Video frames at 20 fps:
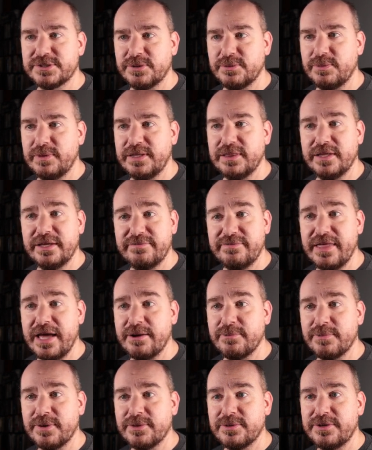So we leave
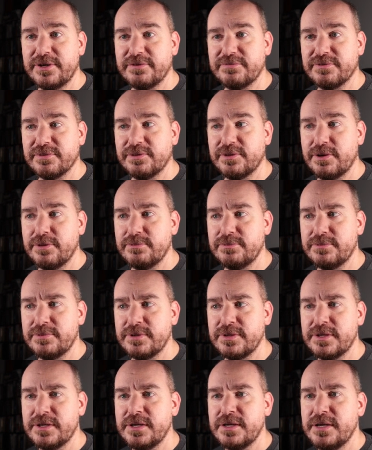that well enough
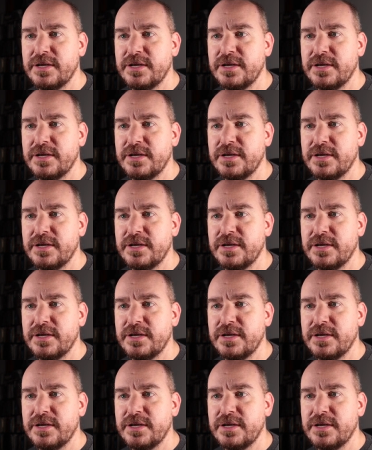alone.